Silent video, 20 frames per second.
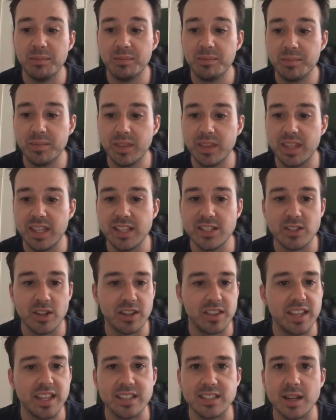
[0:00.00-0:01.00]
These are
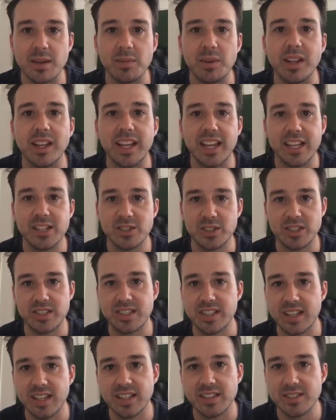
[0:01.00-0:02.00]
things I'm really
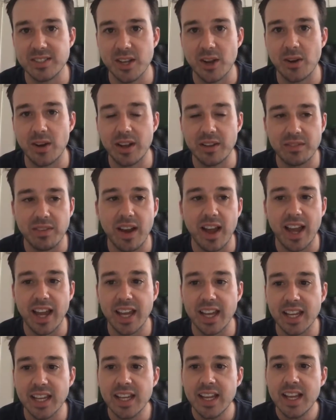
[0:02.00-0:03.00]
interested in. So
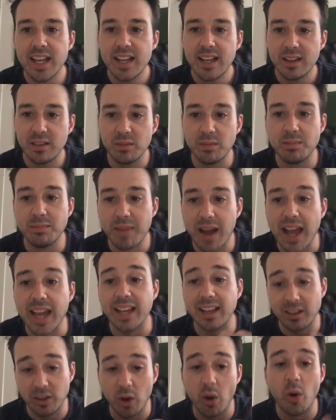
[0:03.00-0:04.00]

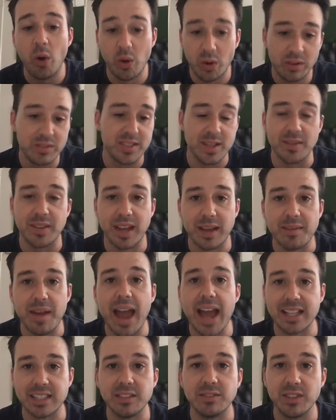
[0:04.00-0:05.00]
my goal, something I'm
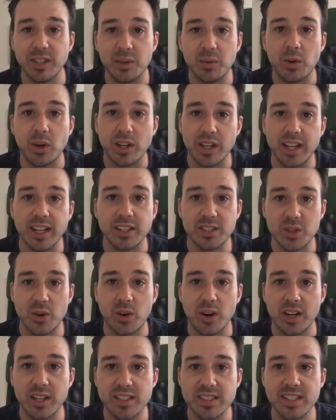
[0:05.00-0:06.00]
actively working
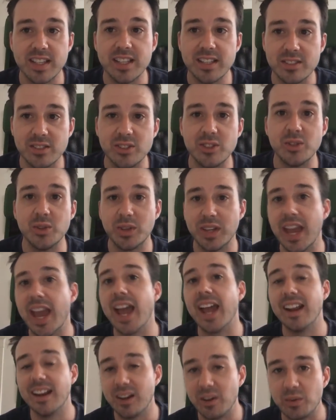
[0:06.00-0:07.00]
towards, is to
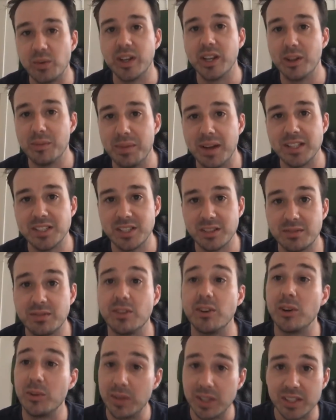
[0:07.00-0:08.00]
get a real budget
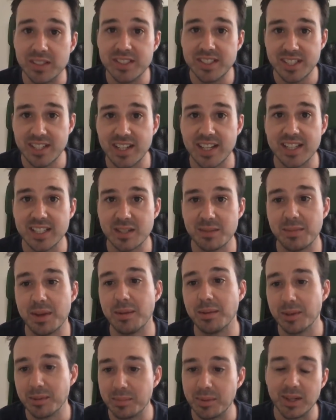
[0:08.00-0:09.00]
for a real series and be
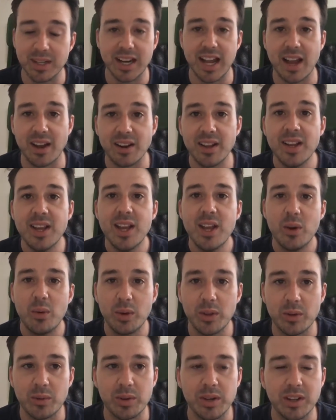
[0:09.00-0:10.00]
able to put it out
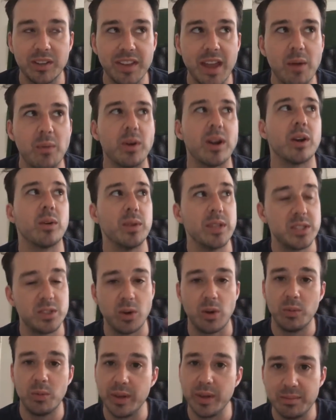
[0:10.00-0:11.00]
with a real network.
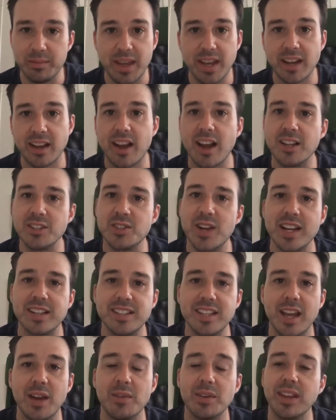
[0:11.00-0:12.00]
We made a contract
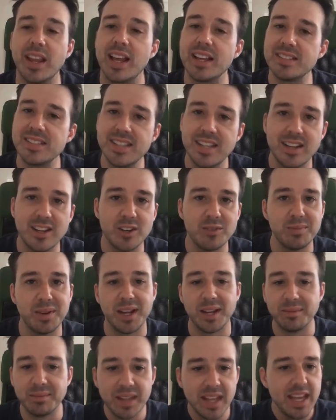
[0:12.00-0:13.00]
to get one last year,
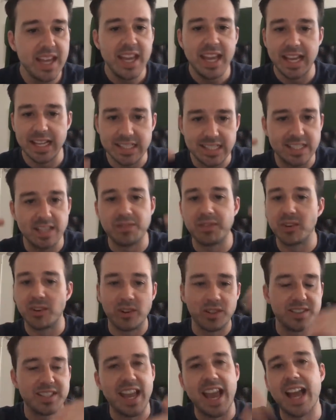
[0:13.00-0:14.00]
but it's
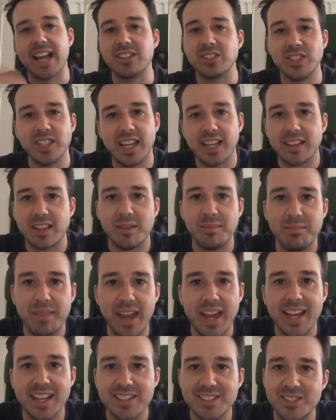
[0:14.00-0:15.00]
difficult to actually get them
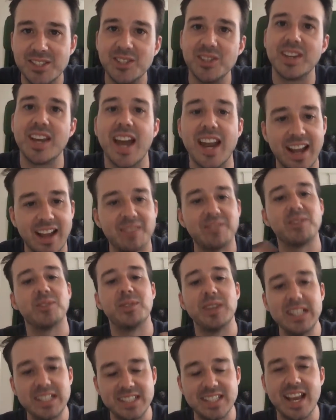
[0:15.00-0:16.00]
made. So you kind of have to
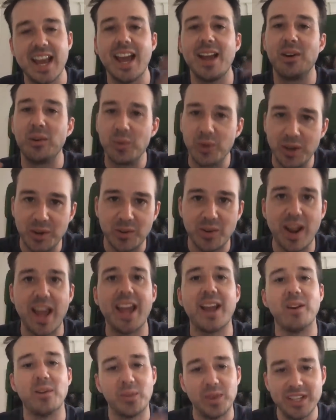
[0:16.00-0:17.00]
reset,
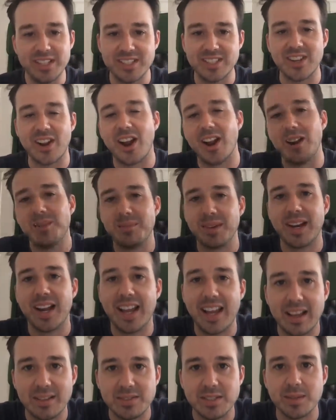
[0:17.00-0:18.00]
rewrite, restart. But
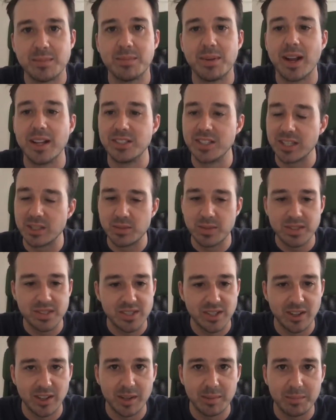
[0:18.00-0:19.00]
I have some projects with
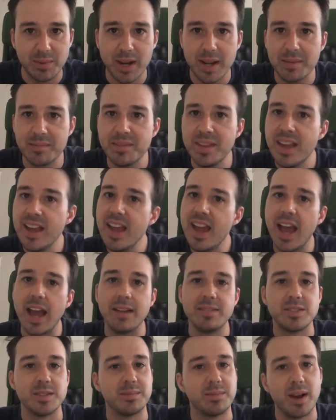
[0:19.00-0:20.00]
Sterling Brim. I
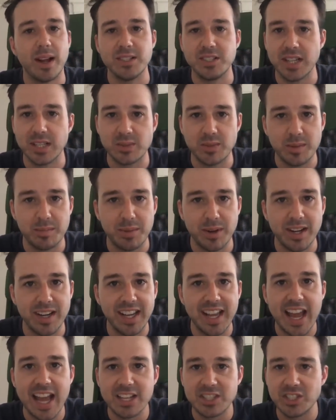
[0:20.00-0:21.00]
have some projects with
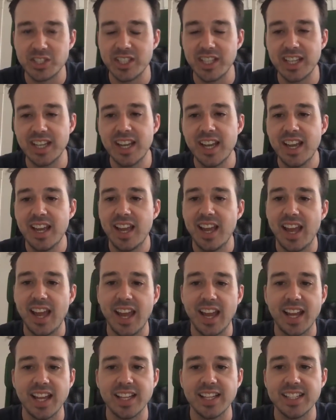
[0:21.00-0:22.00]
Brittany Ashley,
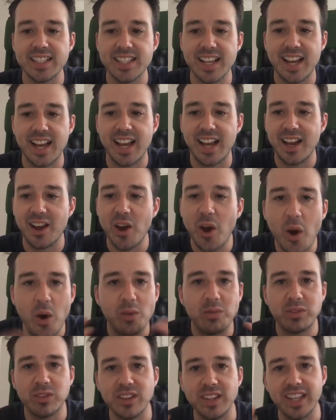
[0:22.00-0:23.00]
and
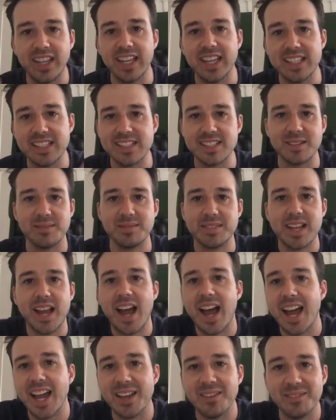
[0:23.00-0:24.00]
hopefully in some
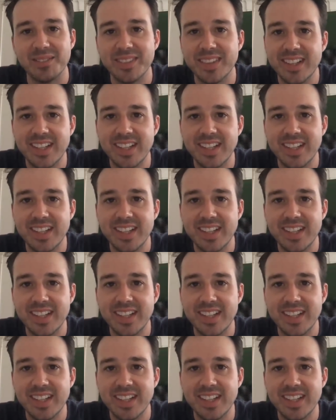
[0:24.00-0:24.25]
time,